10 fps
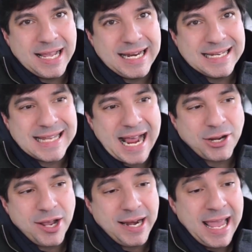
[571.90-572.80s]
It is
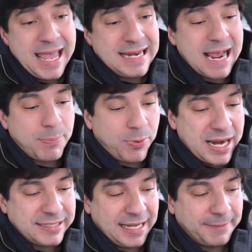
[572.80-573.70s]
that good. Now,
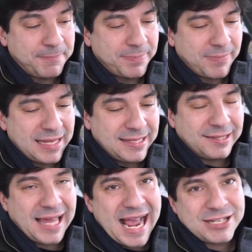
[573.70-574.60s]
pricing.
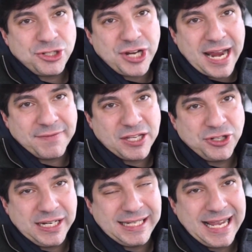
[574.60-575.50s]
The last gen of the
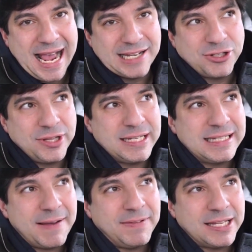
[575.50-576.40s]
GTS, so
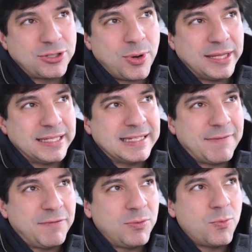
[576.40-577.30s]
let's call it the
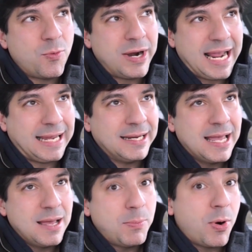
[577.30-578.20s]
718.1
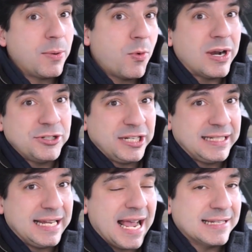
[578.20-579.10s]

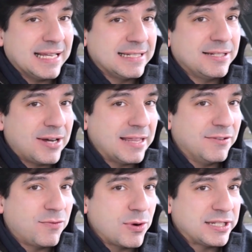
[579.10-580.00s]
GTS that still had
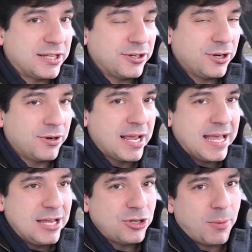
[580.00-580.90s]
the 4-cylinder
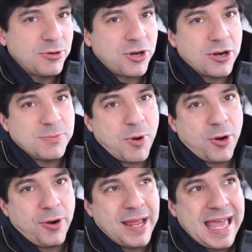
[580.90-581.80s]
turbocharged
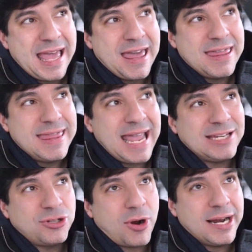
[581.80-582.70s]
motor,
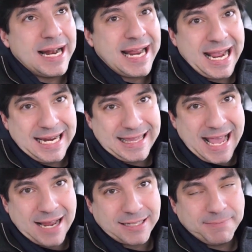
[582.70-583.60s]
they started at
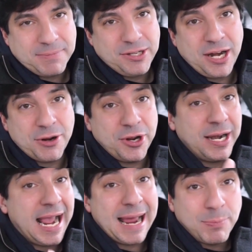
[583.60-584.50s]
$80,000. You know, you're
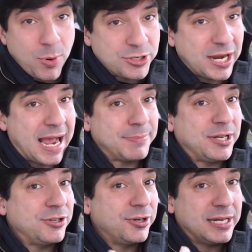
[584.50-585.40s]
going to add Porsche
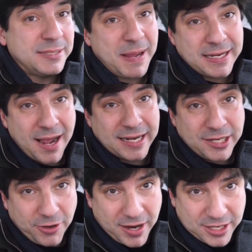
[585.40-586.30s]
options. You're going to spend
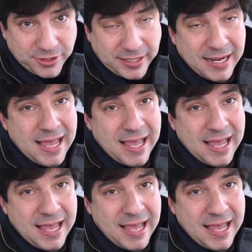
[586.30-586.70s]
$90 or $100.